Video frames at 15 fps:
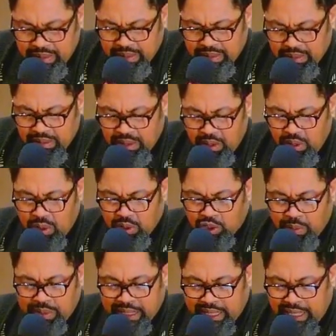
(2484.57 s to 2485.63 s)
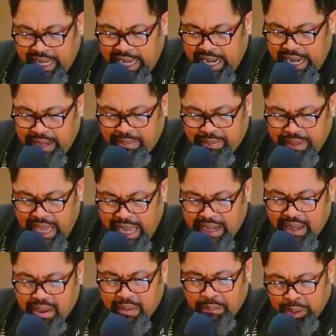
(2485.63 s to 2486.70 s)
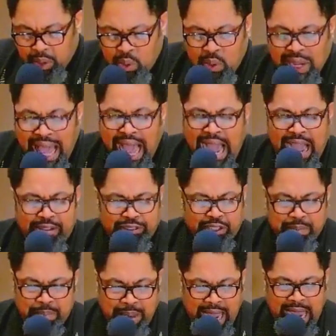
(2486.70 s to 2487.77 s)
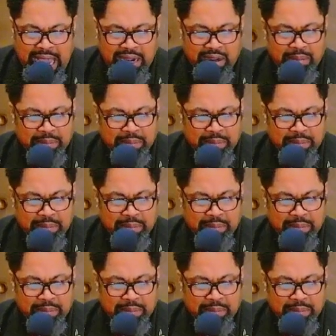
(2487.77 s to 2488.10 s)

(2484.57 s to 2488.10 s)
Those who proclaim that blue lives matter,